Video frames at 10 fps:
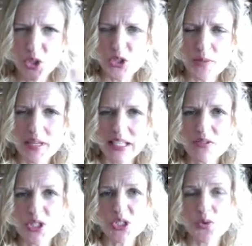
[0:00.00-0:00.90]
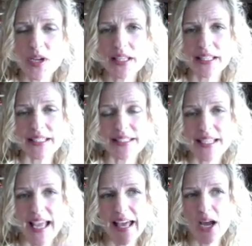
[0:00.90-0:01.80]
So I'm going to give you this quick list,
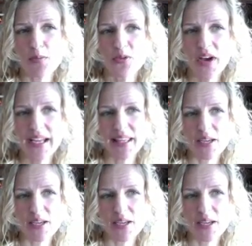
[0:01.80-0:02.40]
and I'll provide